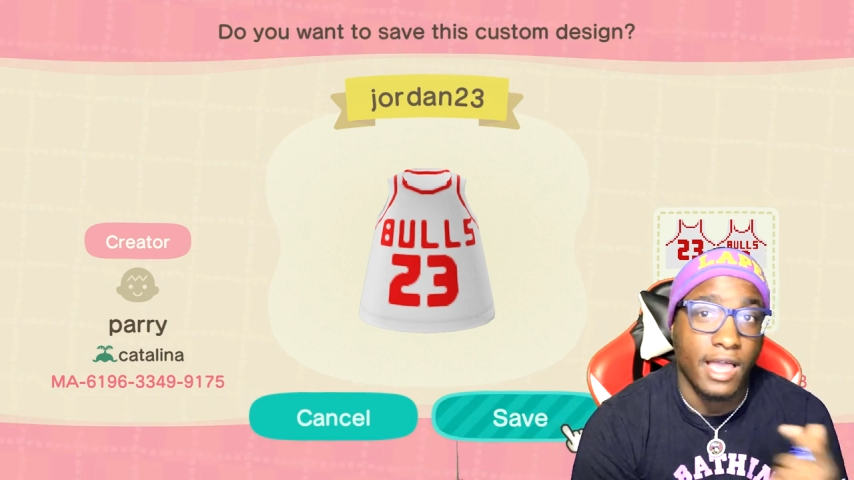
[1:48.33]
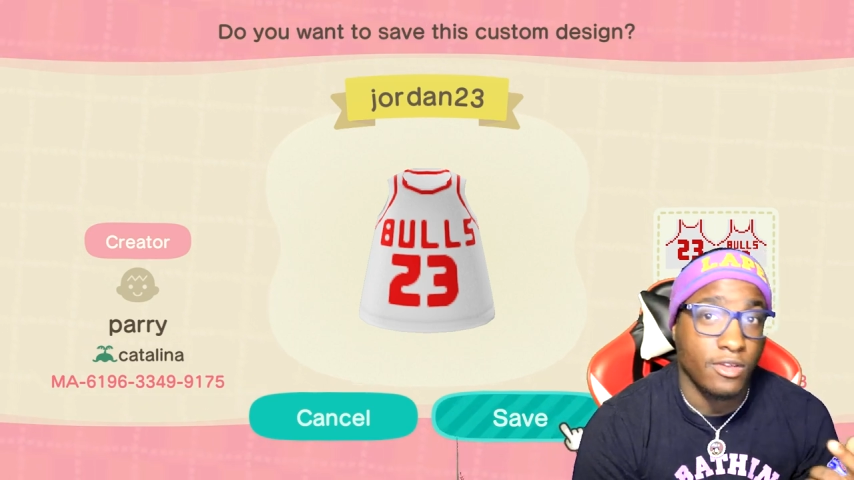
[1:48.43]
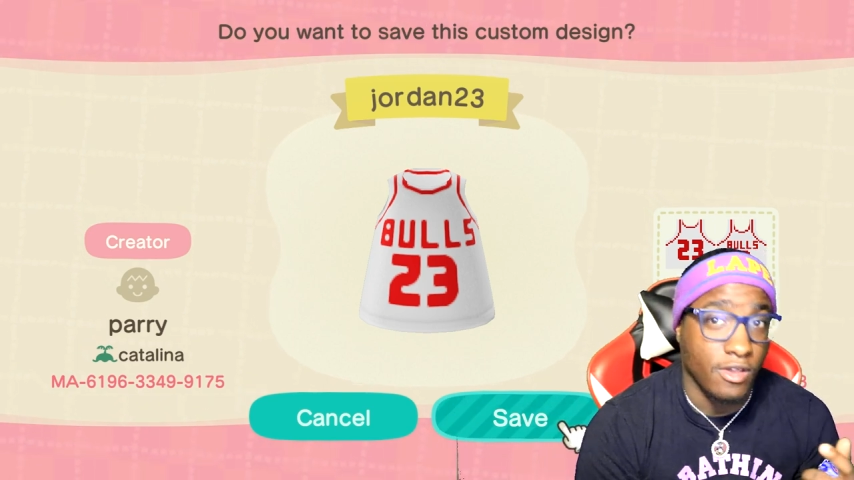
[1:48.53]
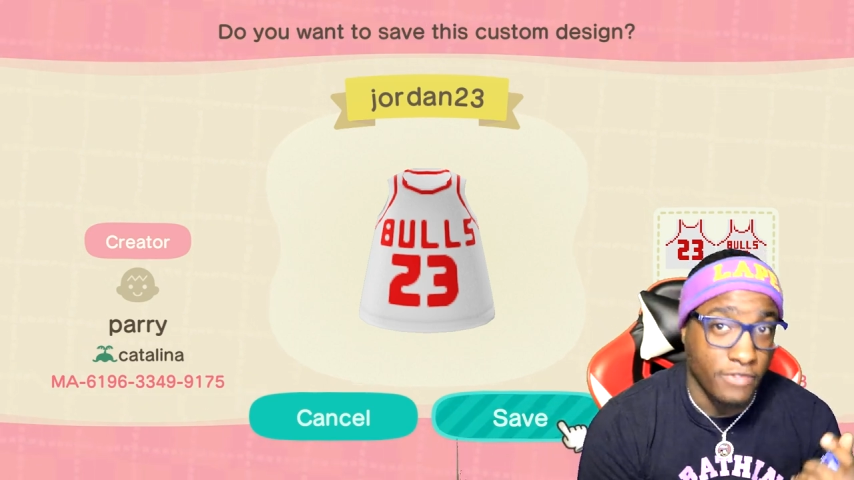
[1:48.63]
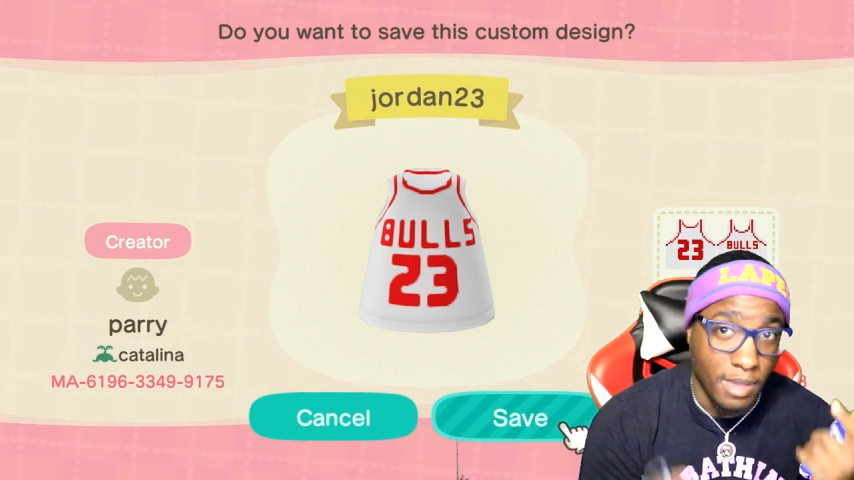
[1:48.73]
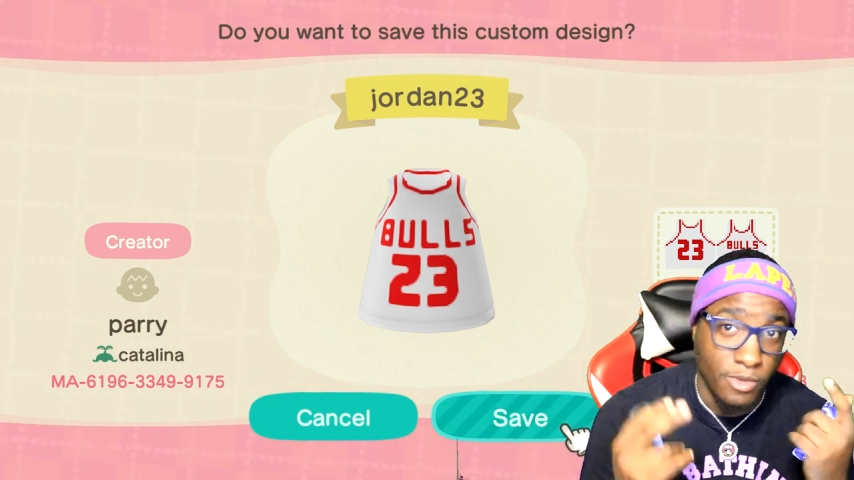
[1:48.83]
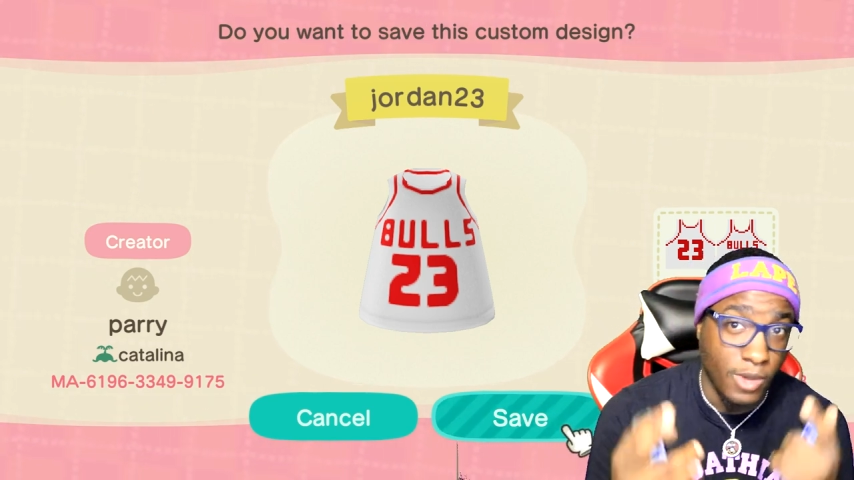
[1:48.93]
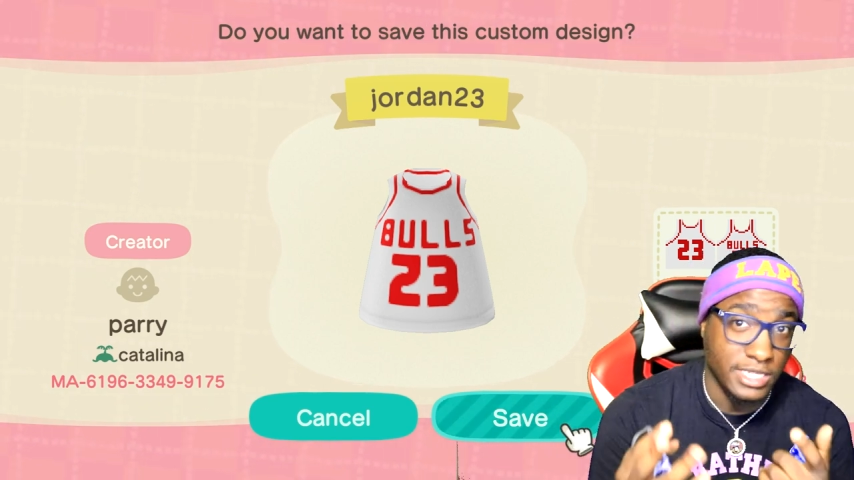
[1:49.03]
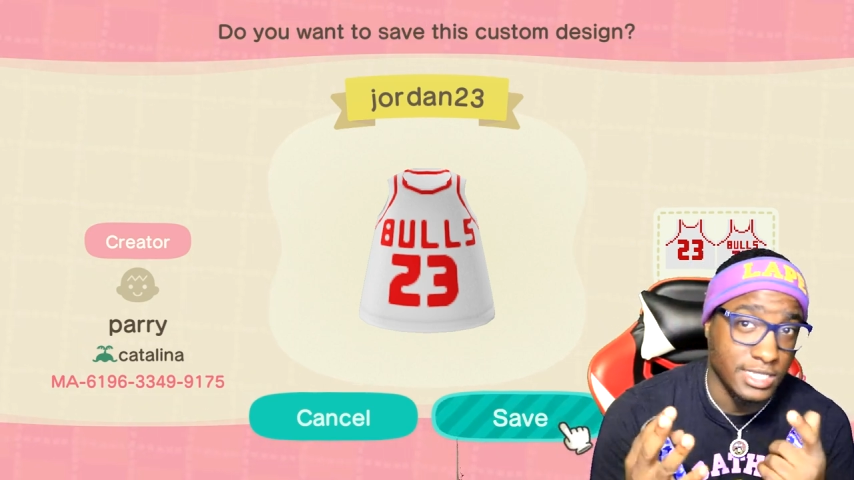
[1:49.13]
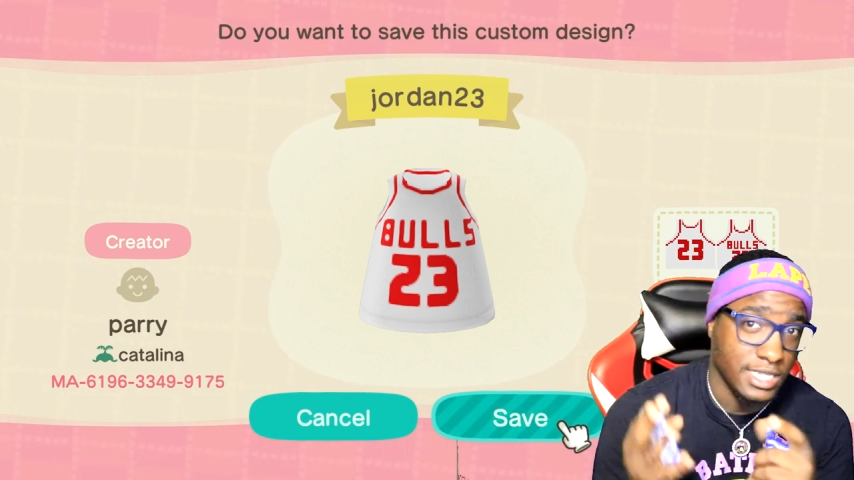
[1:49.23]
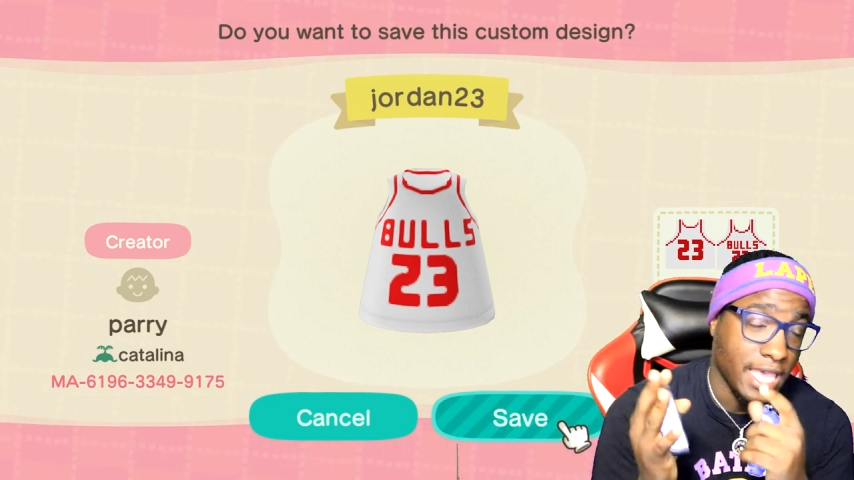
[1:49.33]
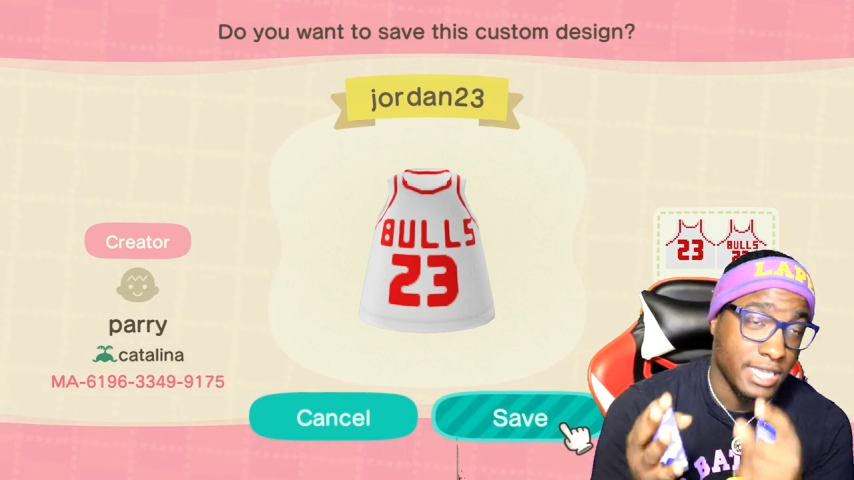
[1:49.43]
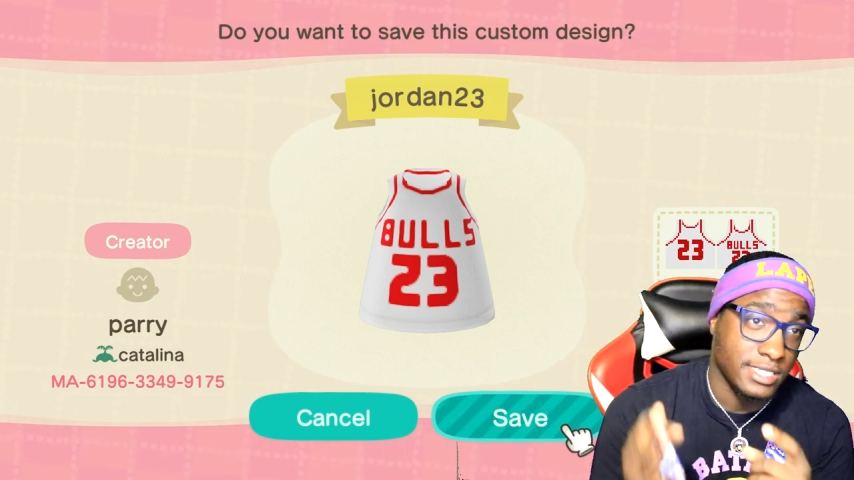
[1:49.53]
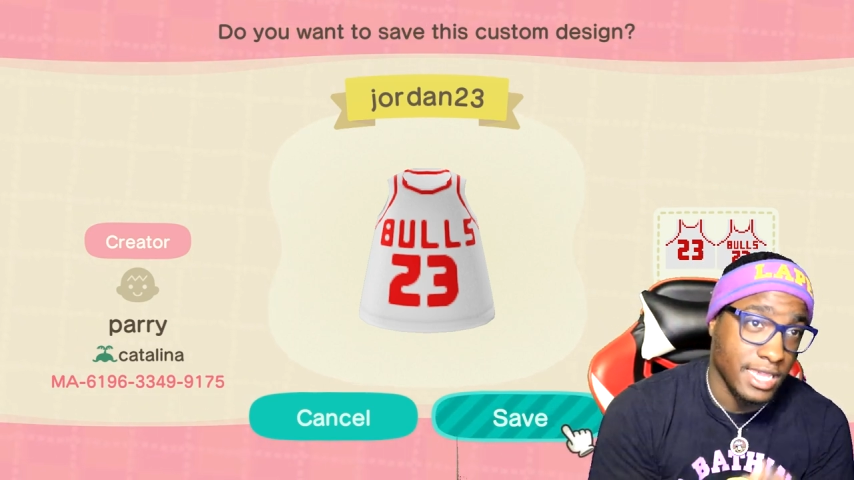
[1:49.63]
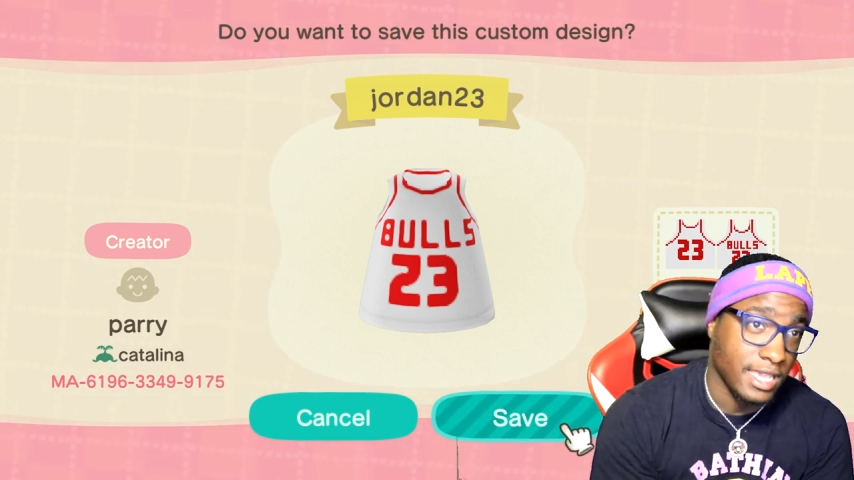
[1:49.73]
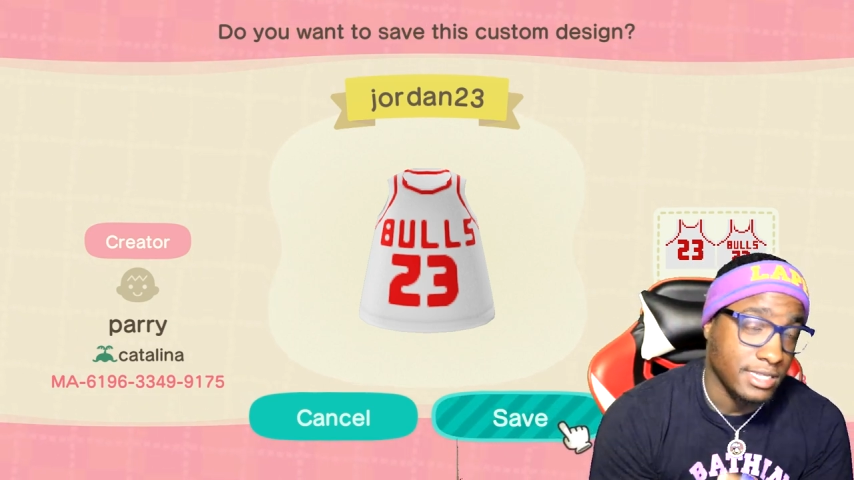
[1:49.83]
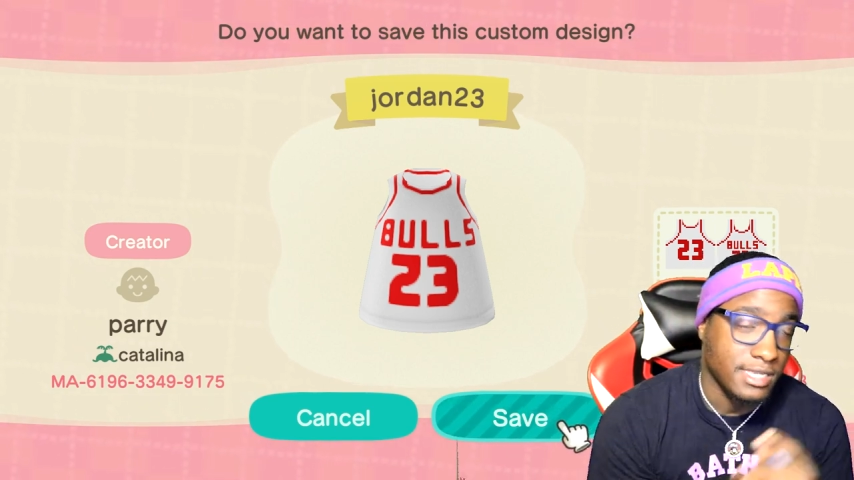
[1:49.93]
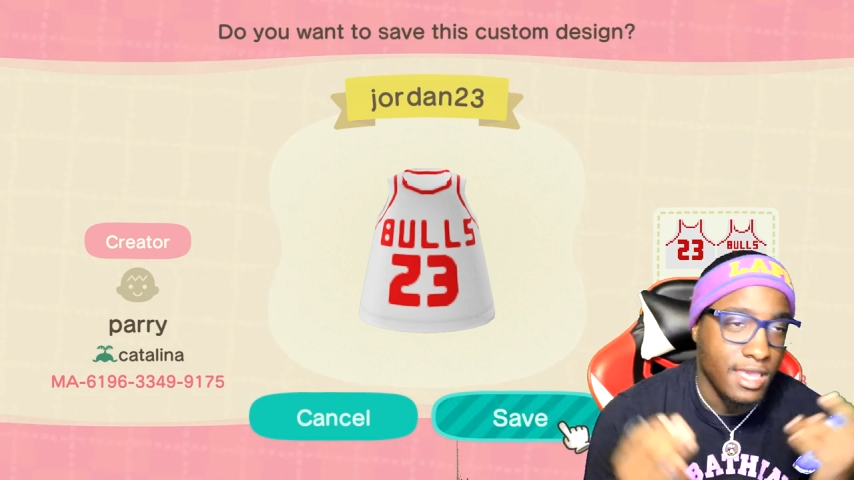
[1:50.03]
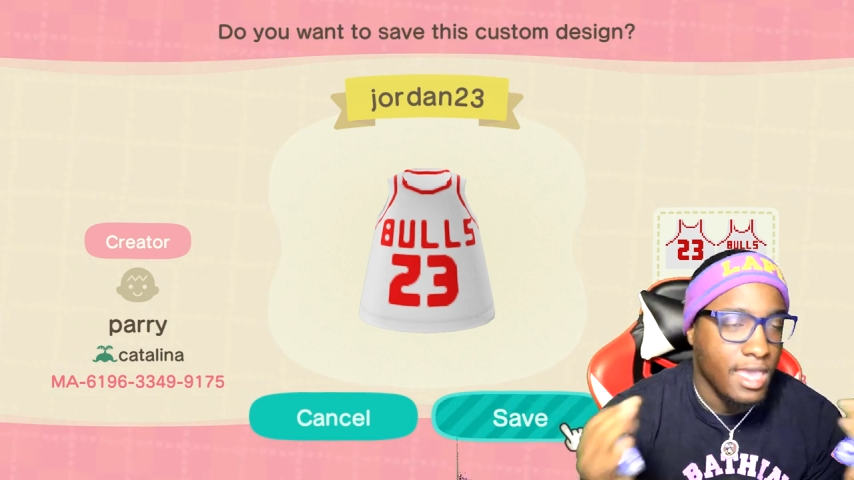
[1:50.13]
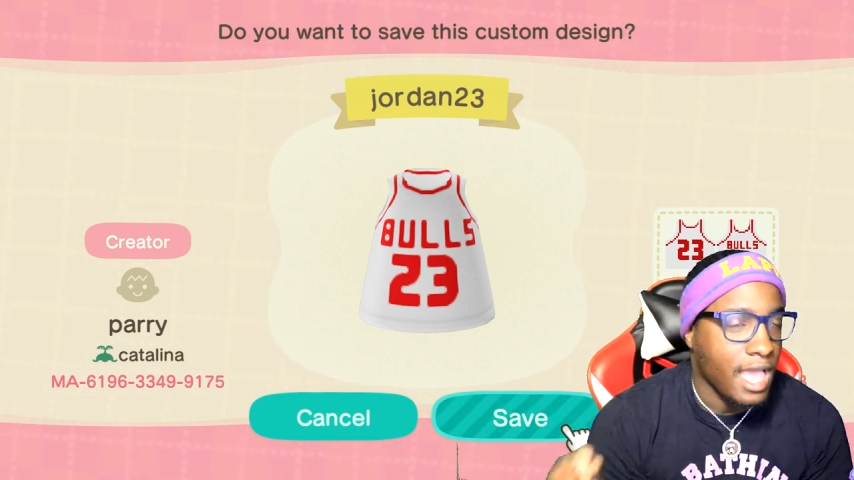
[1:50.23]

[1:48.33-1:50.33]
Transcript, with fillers: I don't know if y'all been watching The Last Dance.